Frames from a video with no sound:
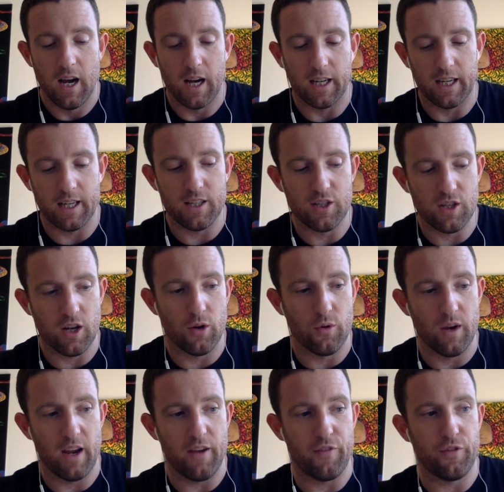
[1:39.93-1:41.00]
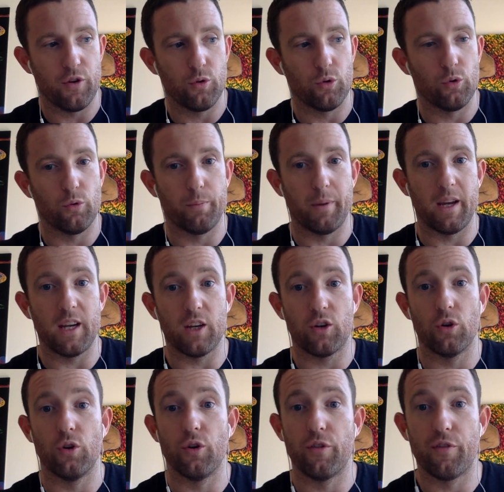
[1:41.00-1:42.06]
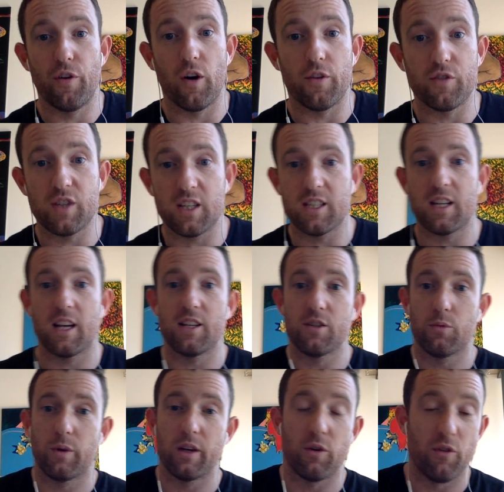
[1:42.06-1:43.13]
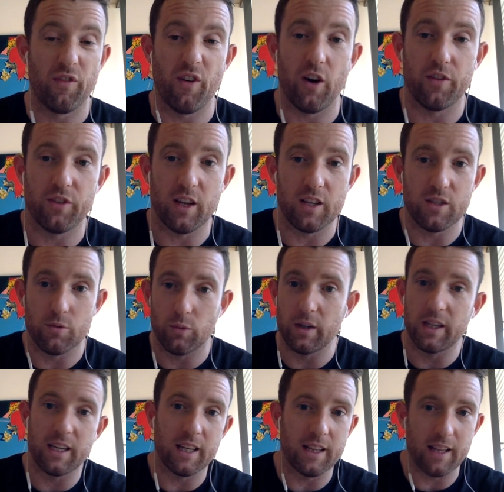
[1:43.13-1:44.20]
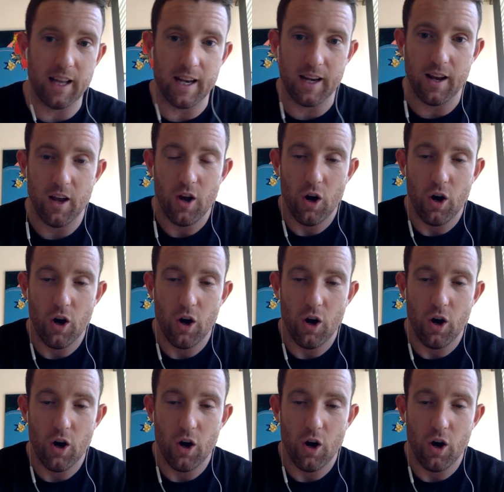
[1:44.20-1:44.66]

Okay, so if you're being good five, six days a week or five days a week, and then